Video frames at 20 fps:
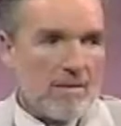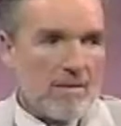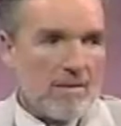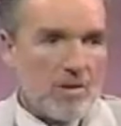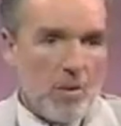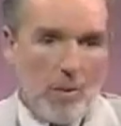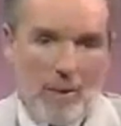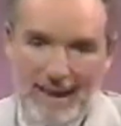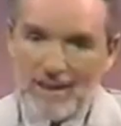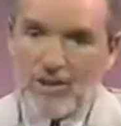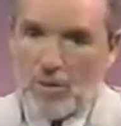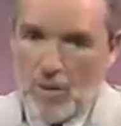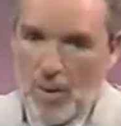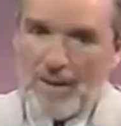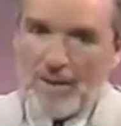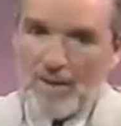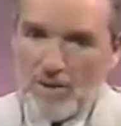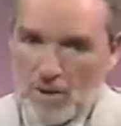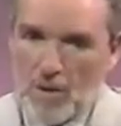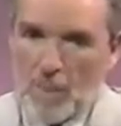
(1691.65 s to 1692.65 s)
So he is
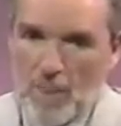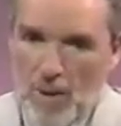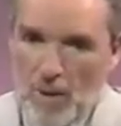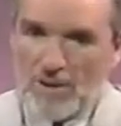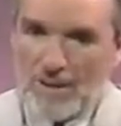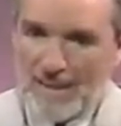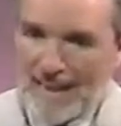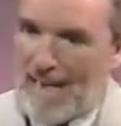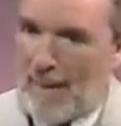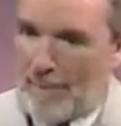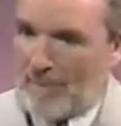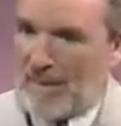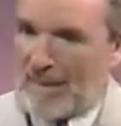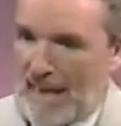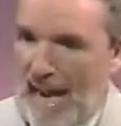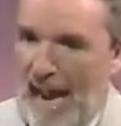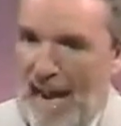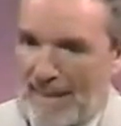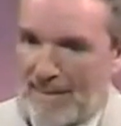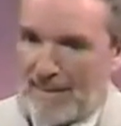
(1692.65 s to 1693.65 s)
supposed to
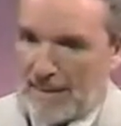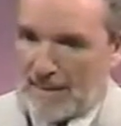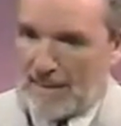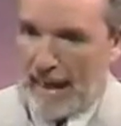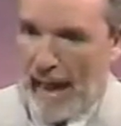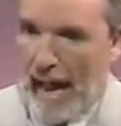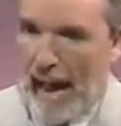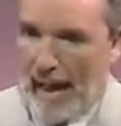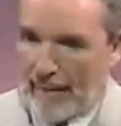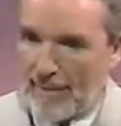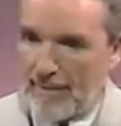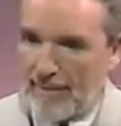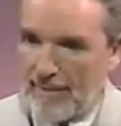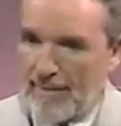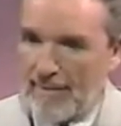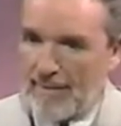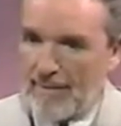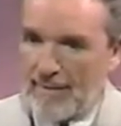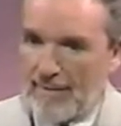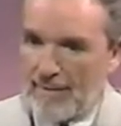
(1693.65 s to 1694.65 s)
hypnotize this guy.
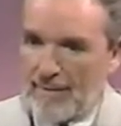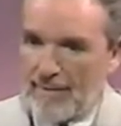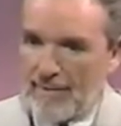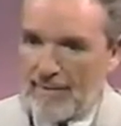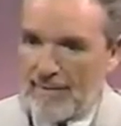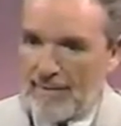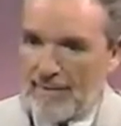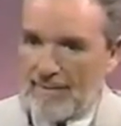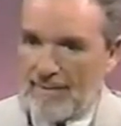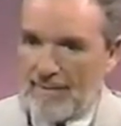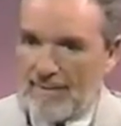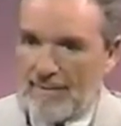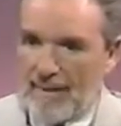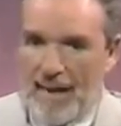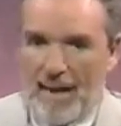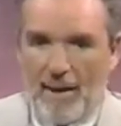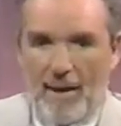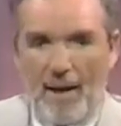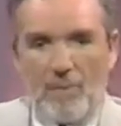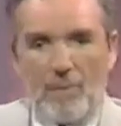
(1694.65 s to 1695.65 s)

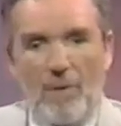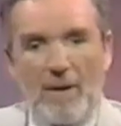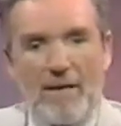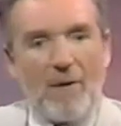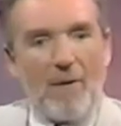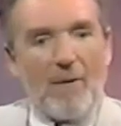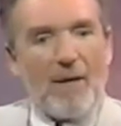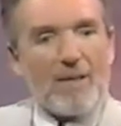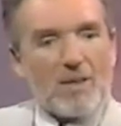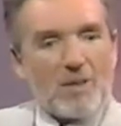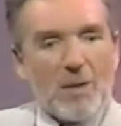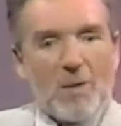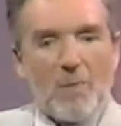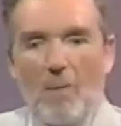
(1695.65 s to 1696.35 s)
And when Erickson